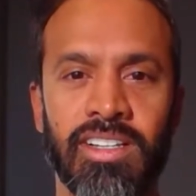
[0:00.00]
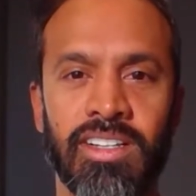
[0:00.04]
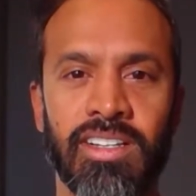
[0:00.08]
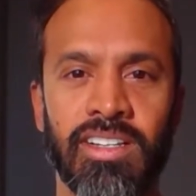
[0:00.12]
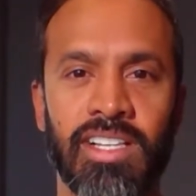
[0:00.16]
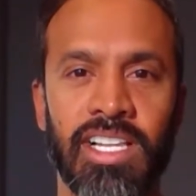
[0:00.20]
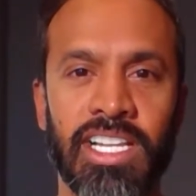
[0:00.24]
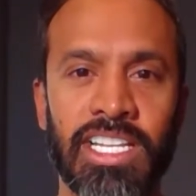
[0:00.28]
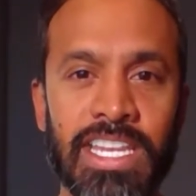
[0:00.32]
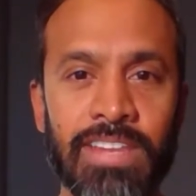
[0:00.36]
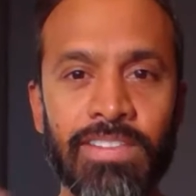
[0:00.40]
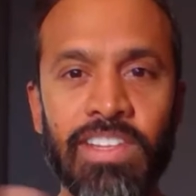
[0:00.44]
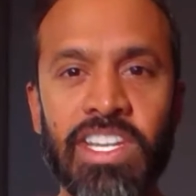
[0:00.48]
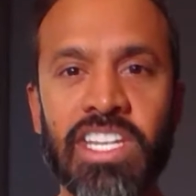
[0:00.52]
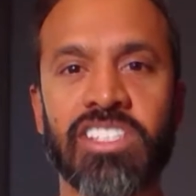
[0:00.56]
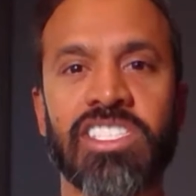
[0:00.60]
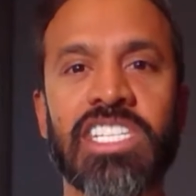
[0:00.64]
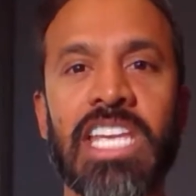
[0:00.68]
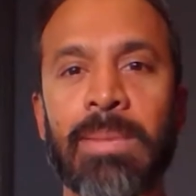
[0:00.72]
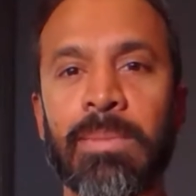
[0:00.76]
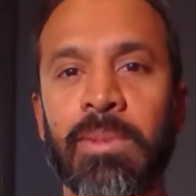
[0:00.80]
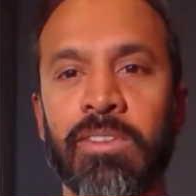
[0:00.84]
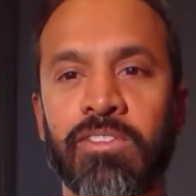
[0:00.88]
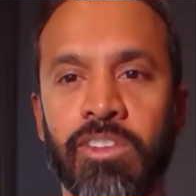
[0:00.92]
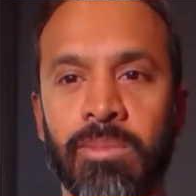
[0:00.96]
I'll give you an
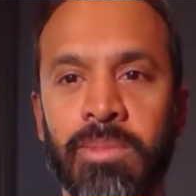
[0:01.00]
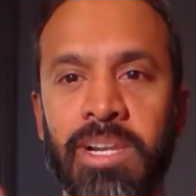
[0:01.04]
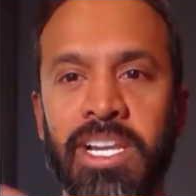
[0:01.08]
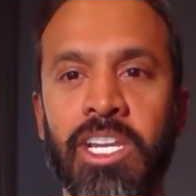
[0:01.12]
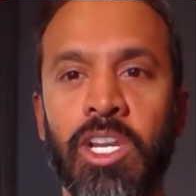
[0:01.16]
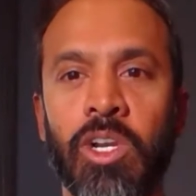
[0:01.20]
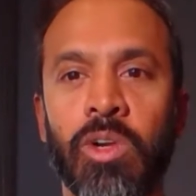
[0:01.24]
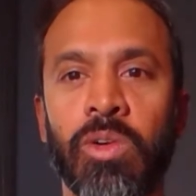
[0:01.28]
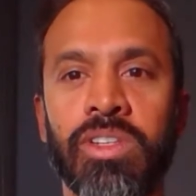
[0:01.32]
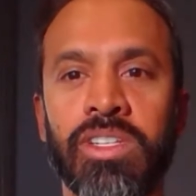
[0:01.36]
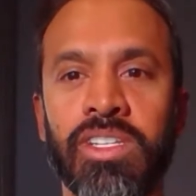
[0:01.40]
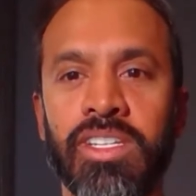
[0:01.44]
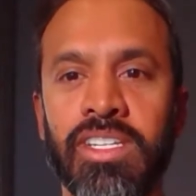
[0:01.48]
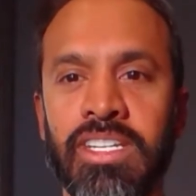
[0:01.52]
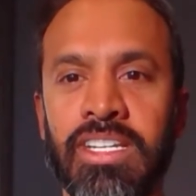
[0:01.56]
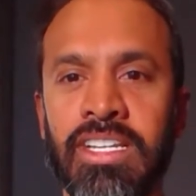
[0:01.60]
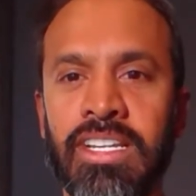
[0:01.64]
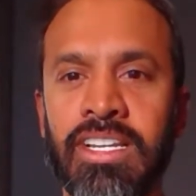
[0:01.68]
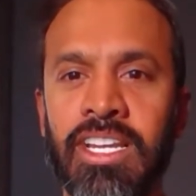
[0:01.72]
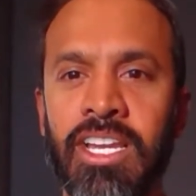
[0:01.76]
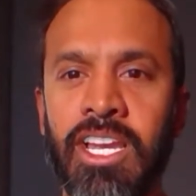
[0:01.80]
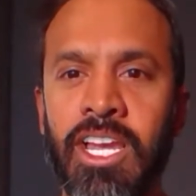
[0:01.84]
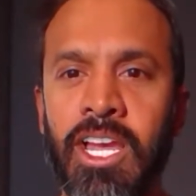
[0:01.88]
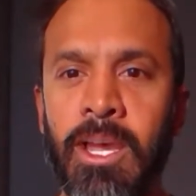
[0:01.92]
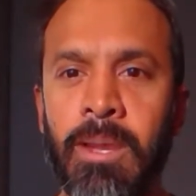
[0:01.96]
example for my own
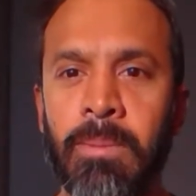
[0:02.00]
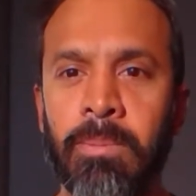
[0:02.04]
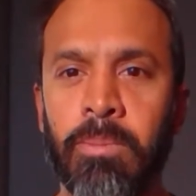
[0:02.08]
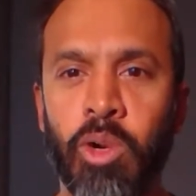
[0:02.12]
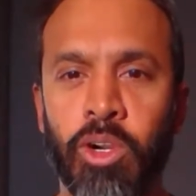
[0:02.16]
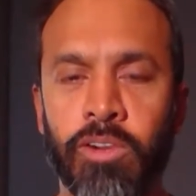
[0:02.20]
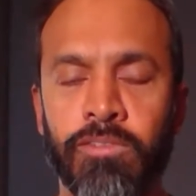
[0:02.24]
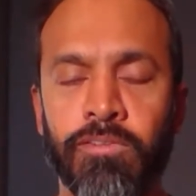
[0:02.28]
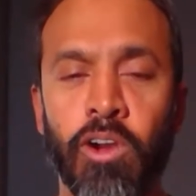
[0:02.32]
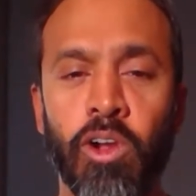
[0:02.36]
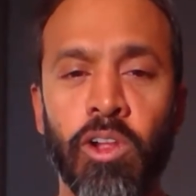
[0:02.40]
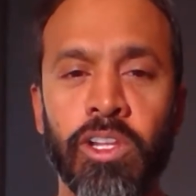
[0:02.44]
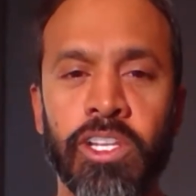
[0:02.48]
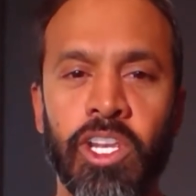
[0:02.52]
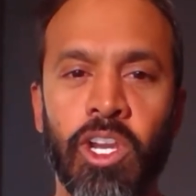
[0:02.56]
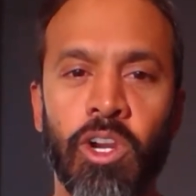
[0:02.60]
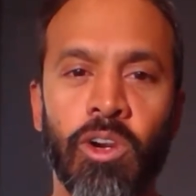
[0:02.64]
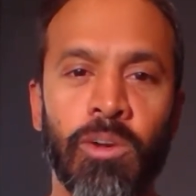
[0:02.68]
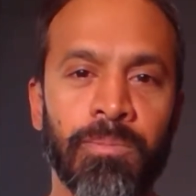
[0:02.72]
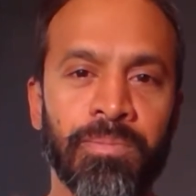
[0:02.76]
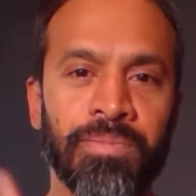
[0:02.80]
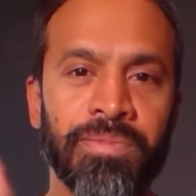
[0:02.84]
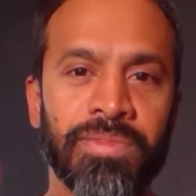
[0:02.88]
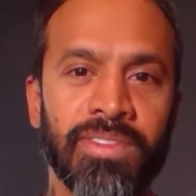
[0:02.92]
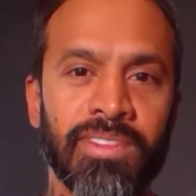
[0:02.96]

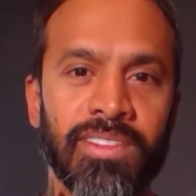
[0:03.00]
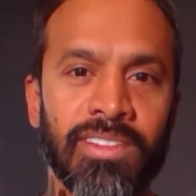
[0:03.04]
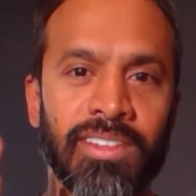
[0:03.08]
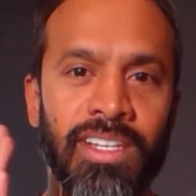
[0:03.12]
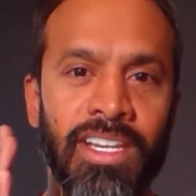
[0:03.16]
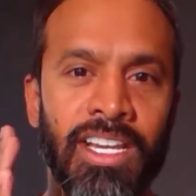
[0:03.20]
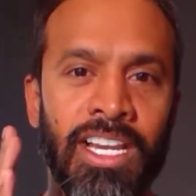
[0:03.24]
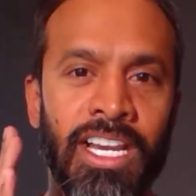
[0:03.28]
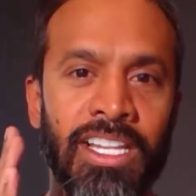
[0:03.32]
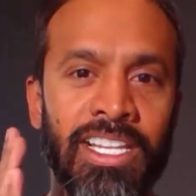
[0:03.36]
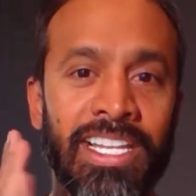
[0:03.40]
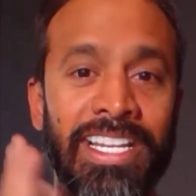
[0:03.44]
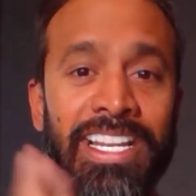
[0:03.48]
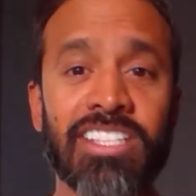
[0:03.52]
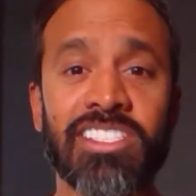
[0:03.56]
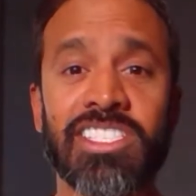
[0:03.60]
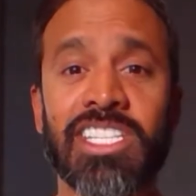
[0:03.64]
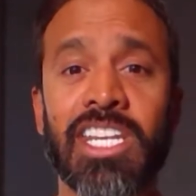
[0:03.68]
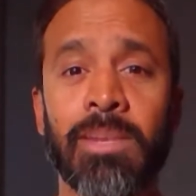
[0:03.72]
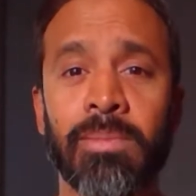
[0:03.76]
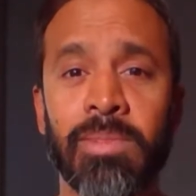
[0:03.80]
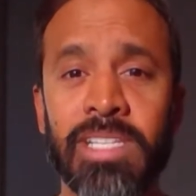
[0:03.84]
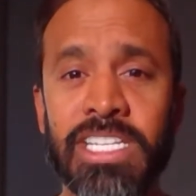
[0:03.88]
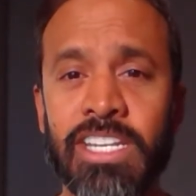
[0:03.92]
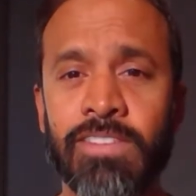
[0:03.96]
portfolio. Like I said,
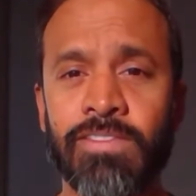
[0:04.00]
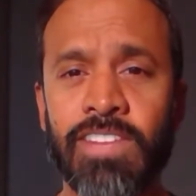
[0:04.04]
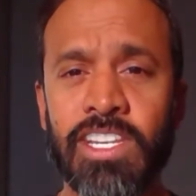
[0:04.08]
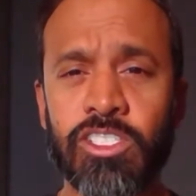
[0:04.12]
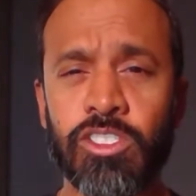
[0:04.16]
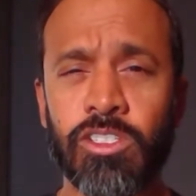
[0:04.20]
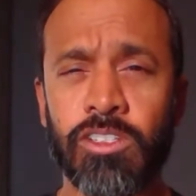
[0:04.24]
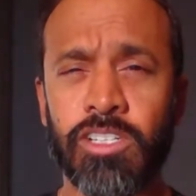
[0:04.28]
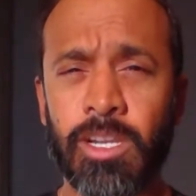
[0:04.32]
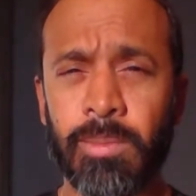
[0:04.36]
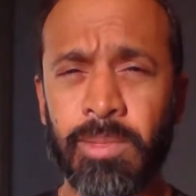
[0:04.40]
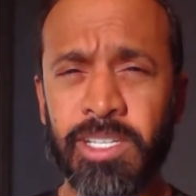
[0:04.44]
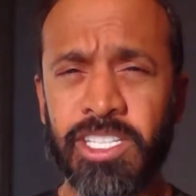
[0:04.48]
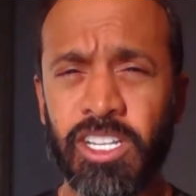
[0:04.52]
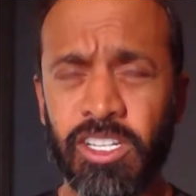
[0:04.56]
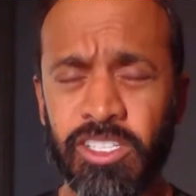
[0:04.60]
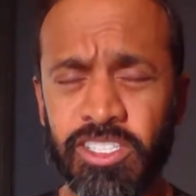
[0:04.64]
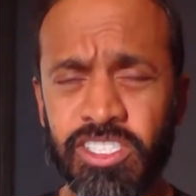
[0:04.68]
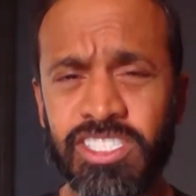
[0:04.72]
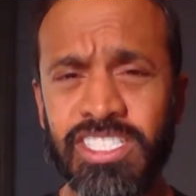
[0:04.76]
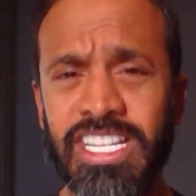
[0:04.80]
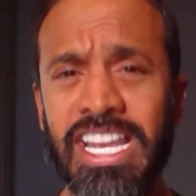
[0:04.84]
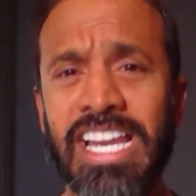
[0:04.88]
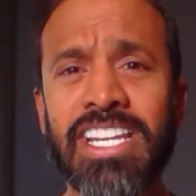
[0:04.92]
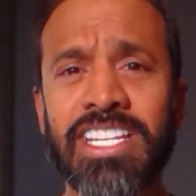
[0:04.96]
I'm lead investor of a company called
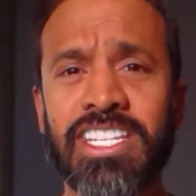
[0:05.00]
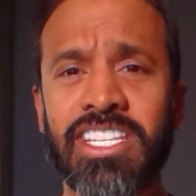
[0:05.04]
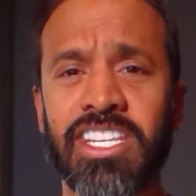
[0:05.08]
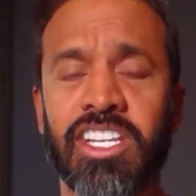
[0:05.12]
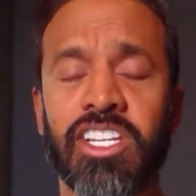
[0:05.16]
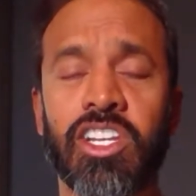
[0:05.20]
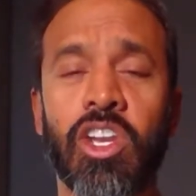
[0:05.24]
Skykick.